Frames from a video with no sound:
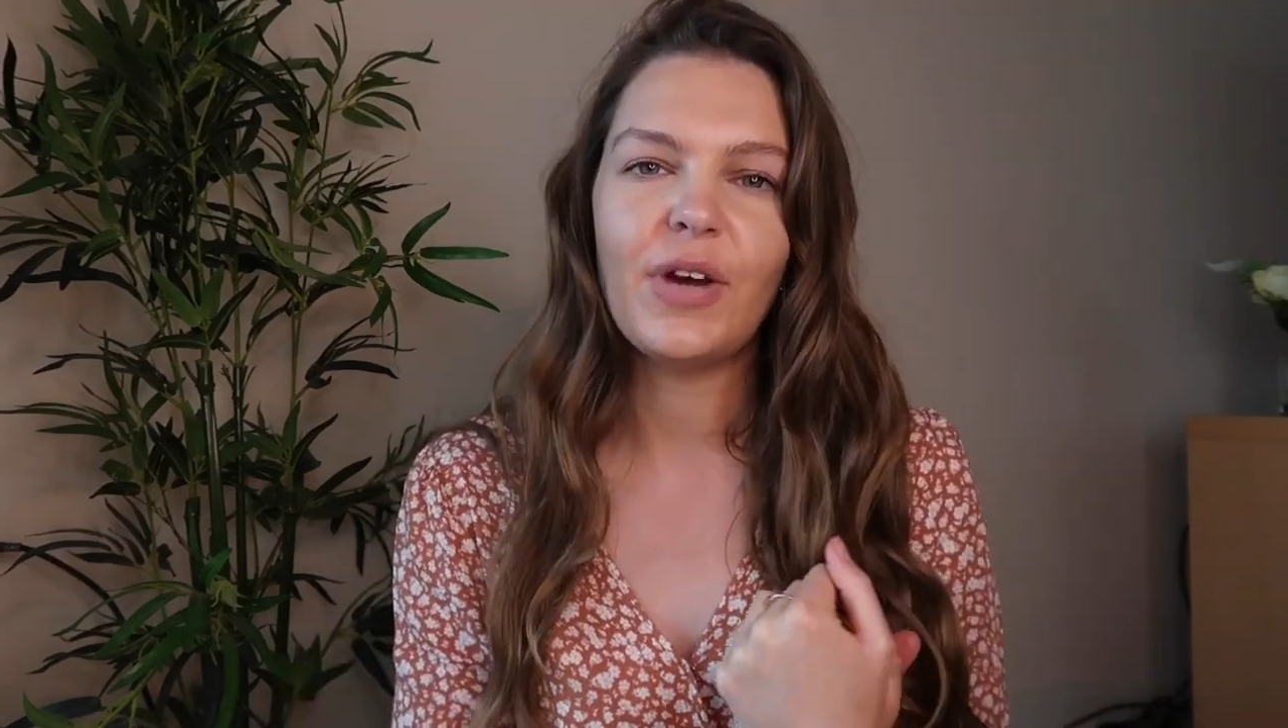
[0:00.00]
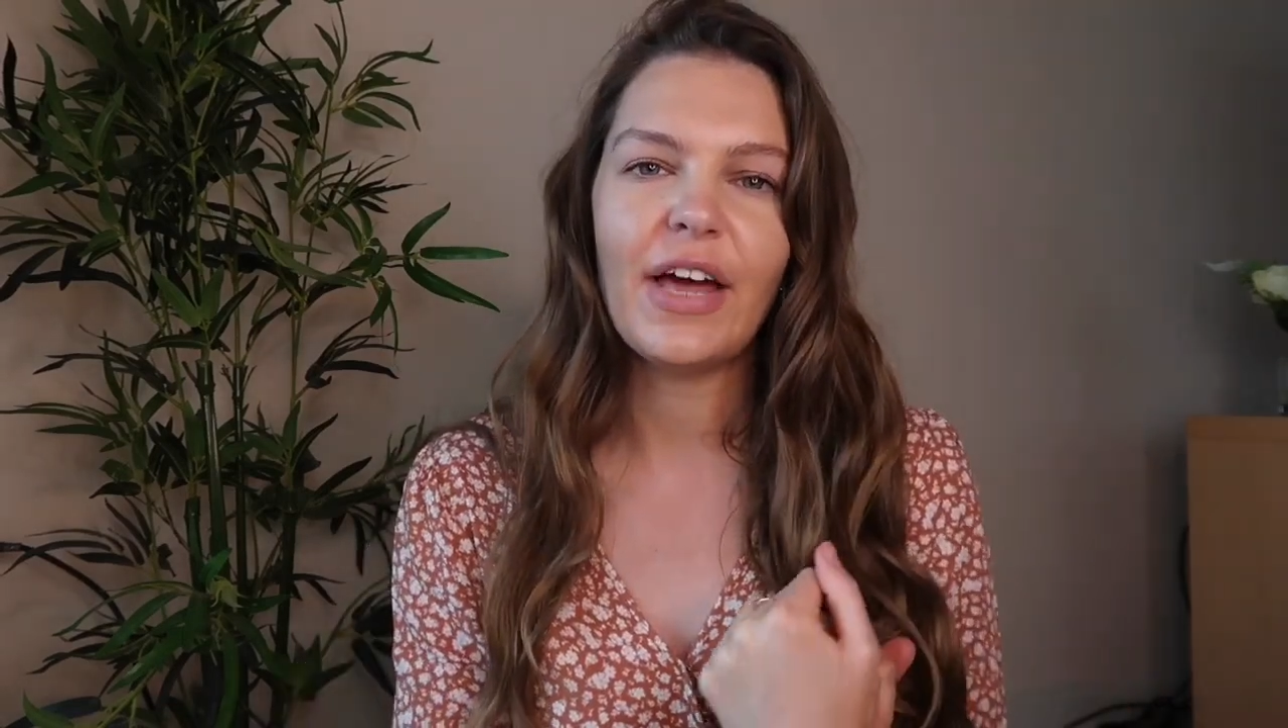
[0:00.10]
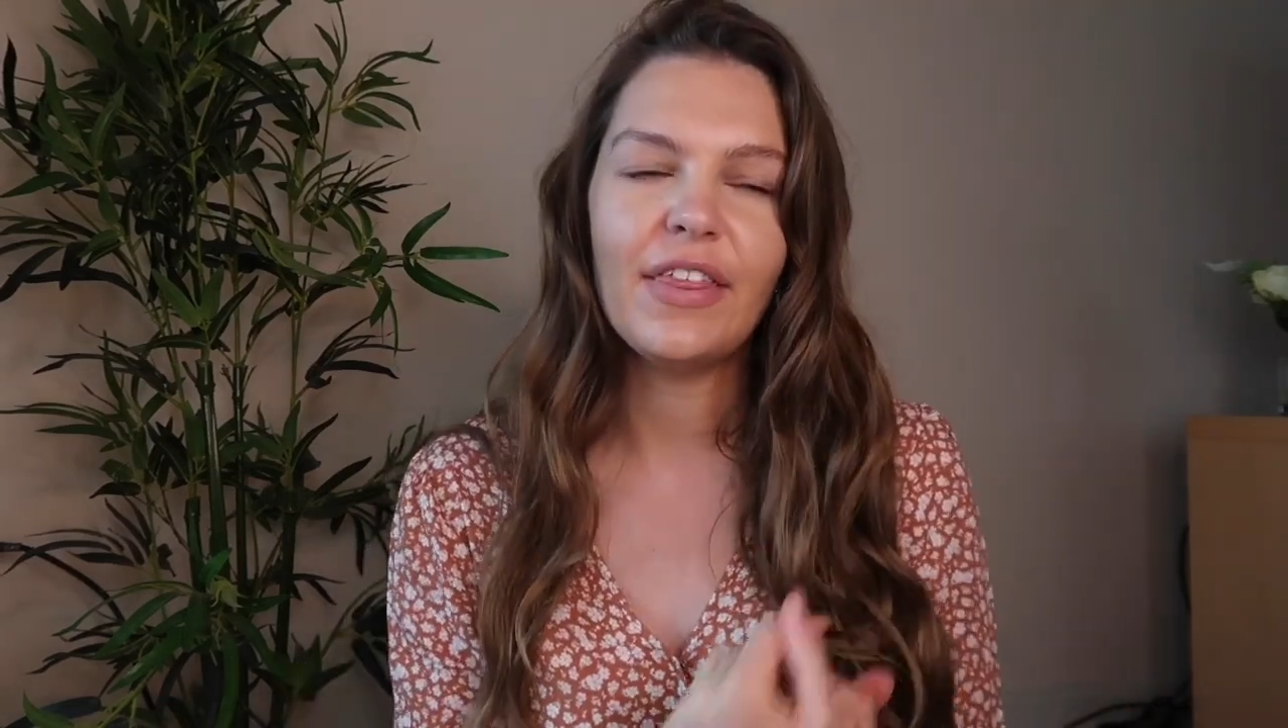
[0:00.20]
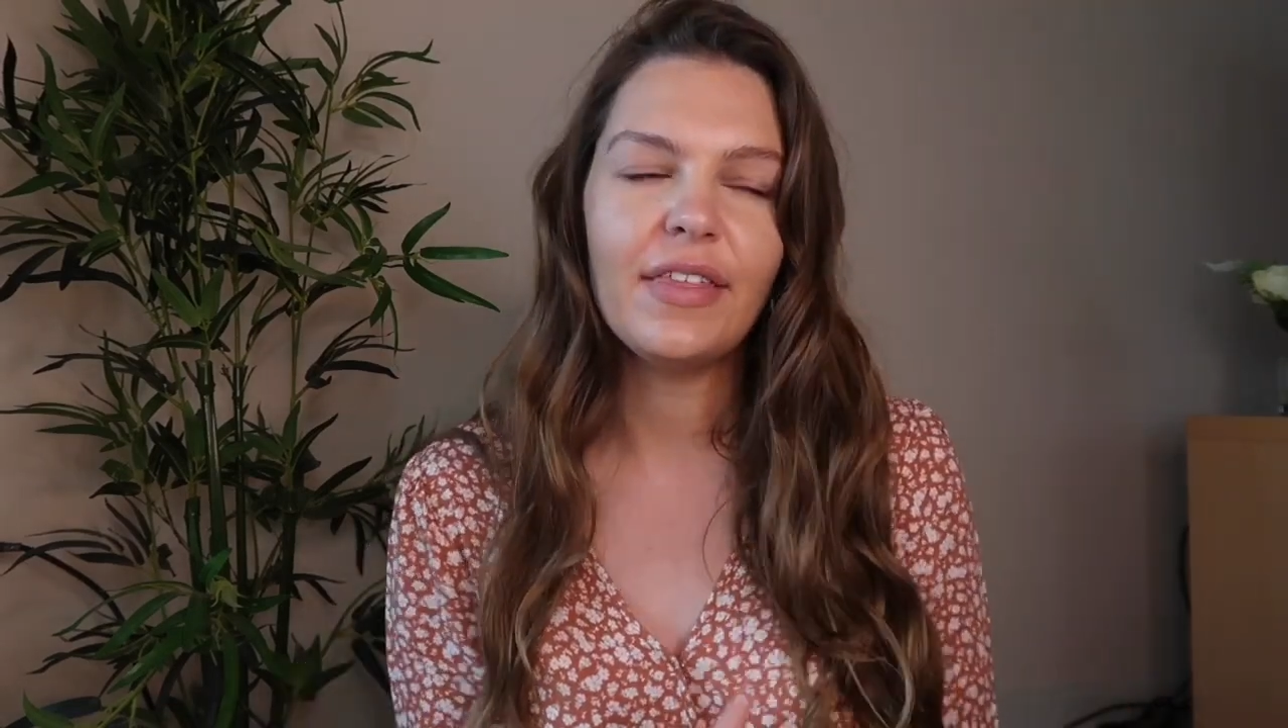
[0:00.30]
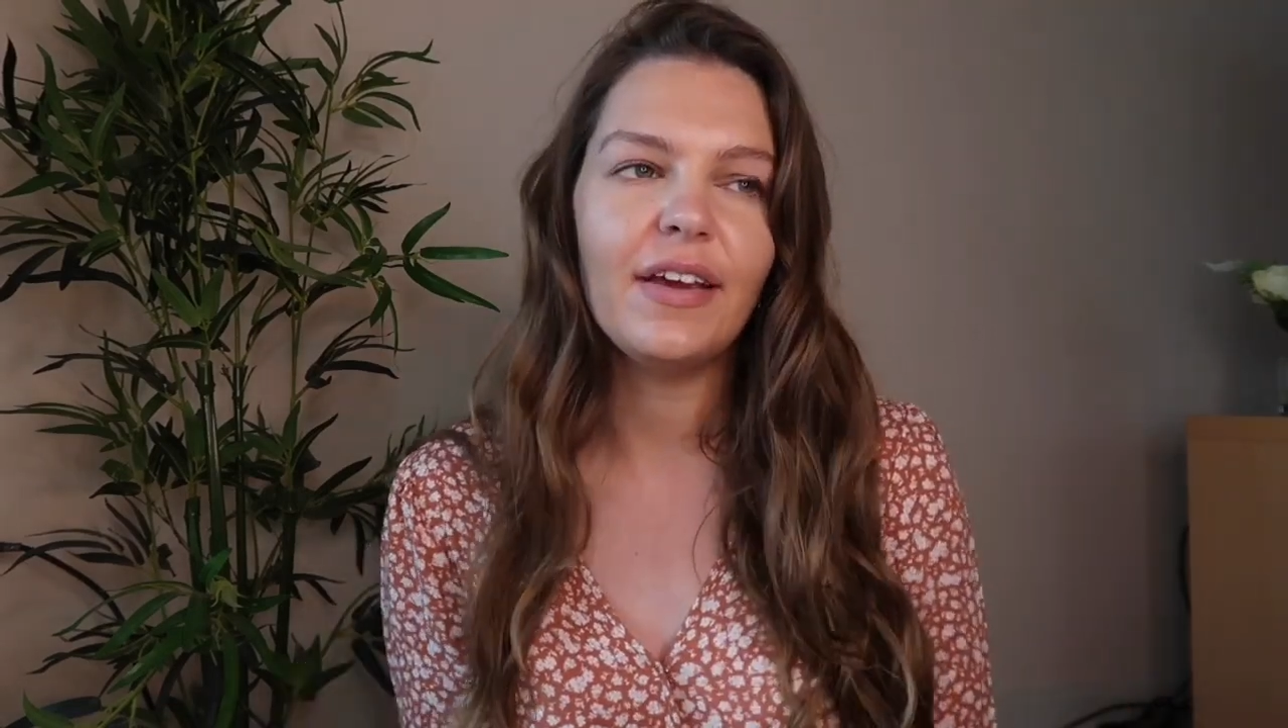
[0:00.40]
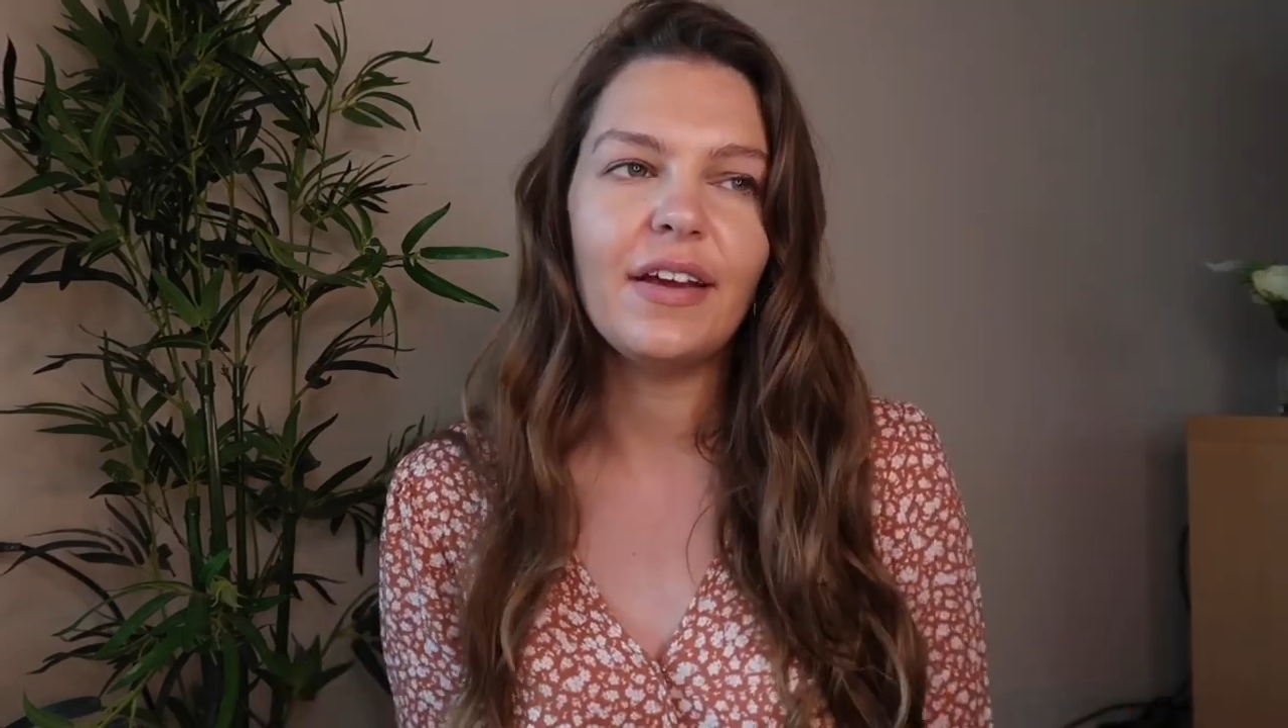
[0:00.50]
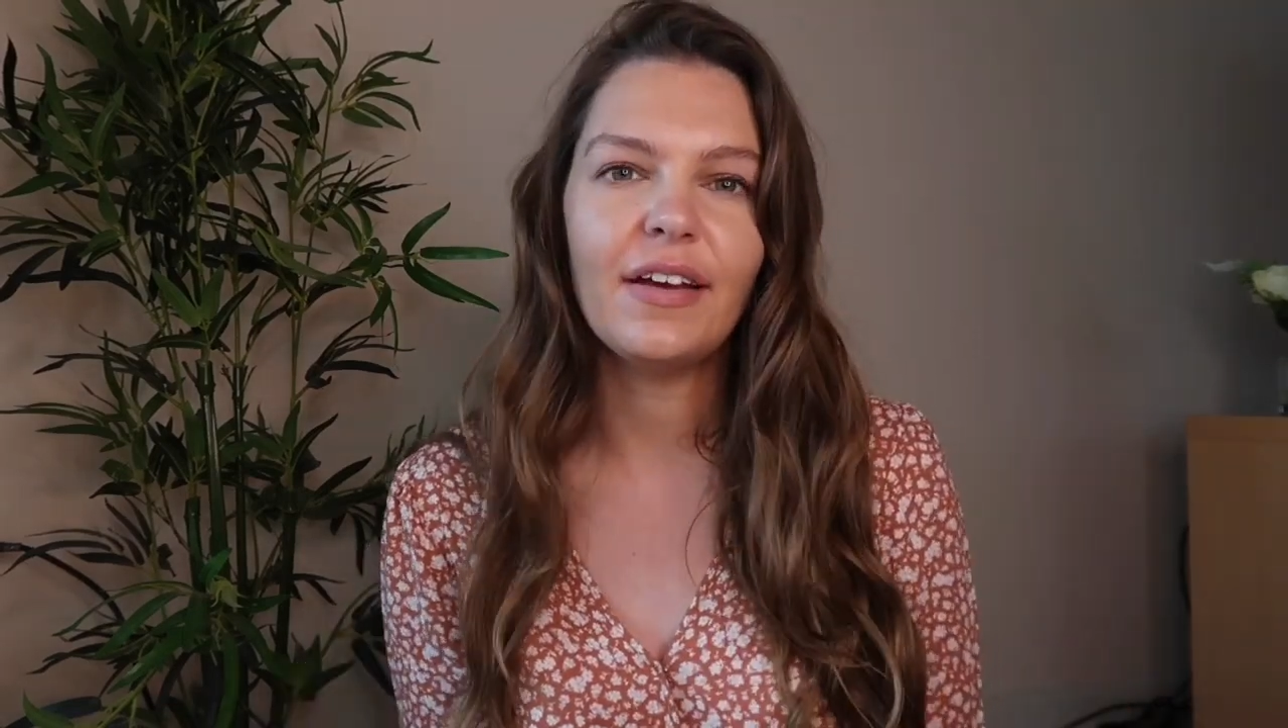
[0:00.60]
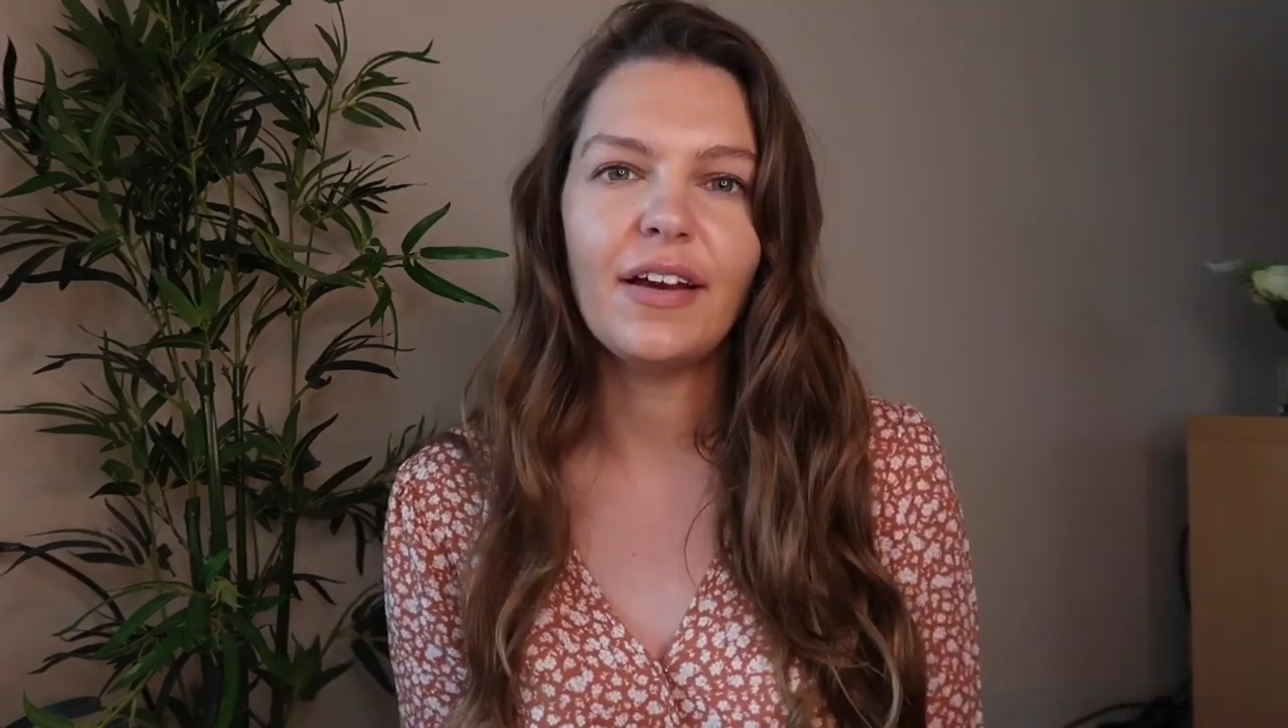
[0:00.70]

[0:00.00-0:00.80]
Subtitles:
I think